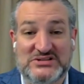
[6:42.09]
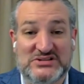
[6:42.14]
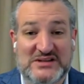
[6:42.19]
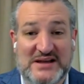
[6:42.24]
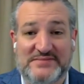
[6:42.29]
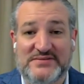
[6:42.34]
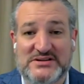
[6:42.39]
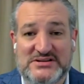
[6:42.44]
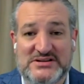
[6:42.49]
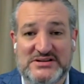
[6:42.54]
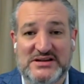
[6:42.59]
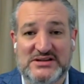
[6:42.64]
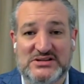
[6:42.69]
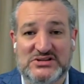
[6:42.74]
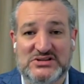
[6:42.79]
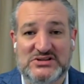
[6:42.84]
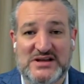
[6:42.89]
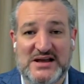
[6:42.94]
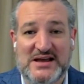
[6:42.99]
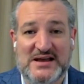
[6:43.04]

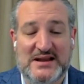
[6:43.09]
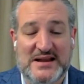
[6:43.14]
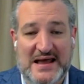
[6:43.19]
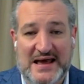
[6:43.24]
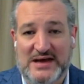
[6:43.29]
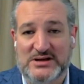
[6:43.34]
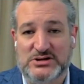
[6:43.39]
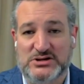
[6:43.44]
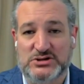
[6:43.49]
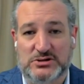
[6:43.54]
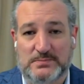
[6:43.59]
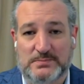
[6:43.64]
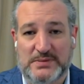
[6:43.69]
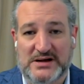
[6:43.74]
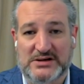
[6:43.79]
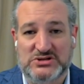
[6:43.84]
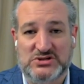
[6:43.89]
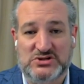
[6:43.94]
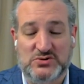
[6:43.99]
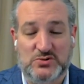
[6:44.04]
seventeen-state national
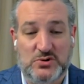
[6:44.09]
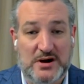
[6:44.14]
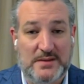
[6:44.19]
bus tour.